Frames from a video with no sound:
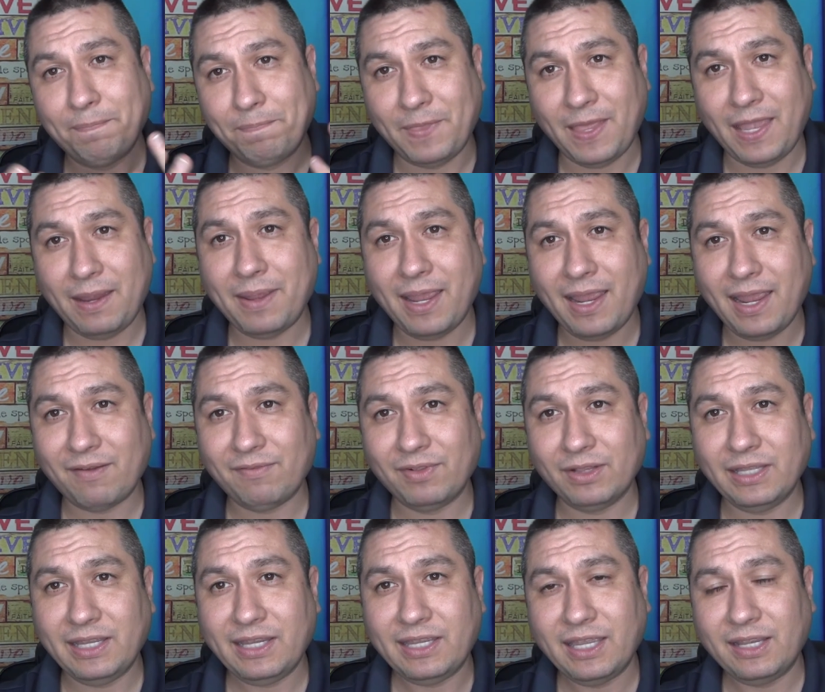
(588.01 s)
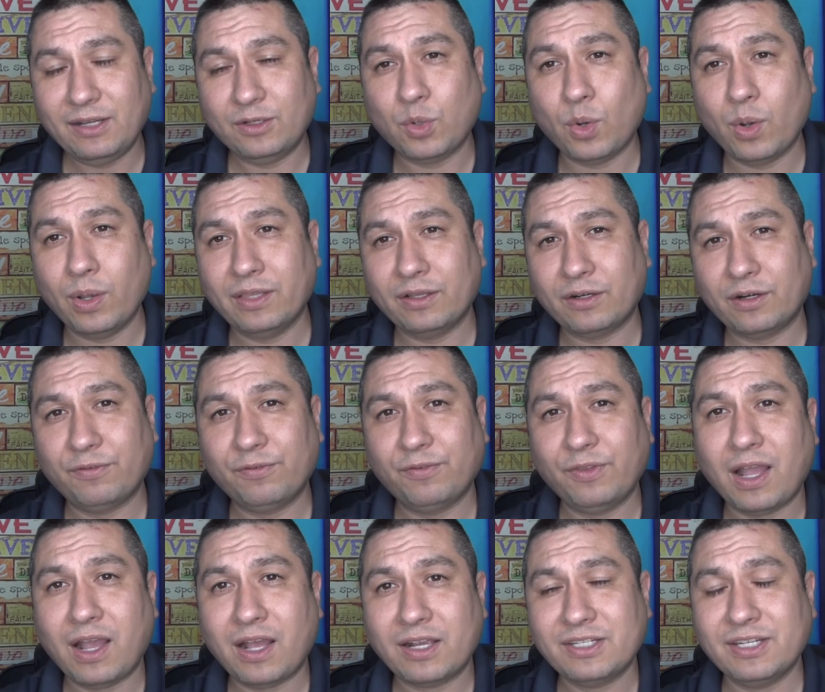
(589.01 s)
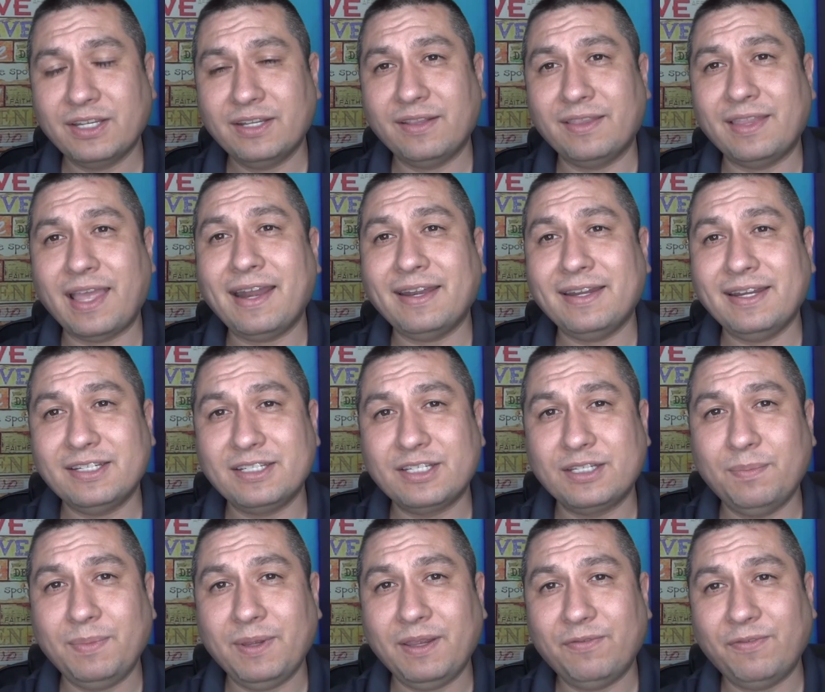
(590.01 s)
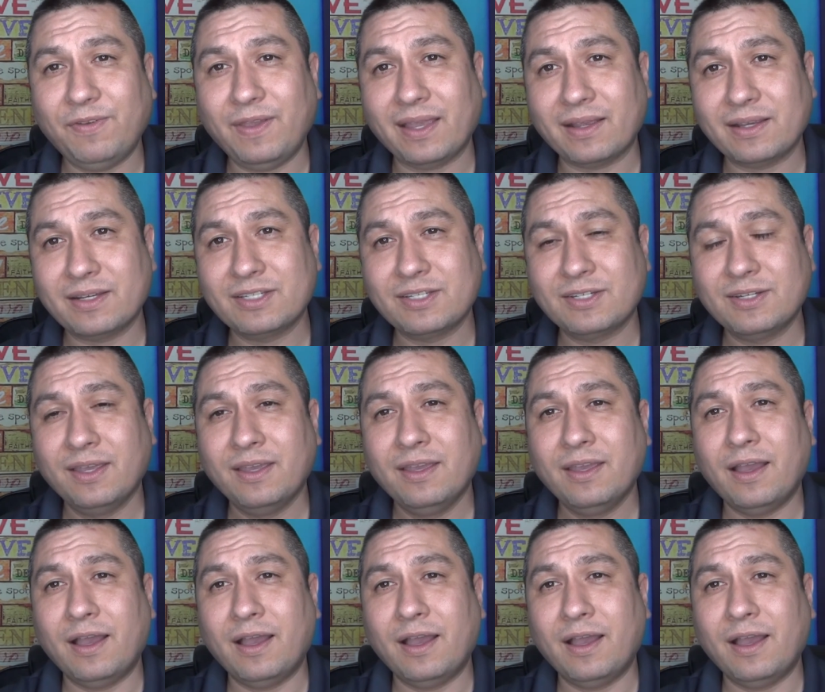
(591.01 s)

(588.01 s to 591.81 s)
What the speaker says: they may have a leaking toilet or faucet that needs to be fixed.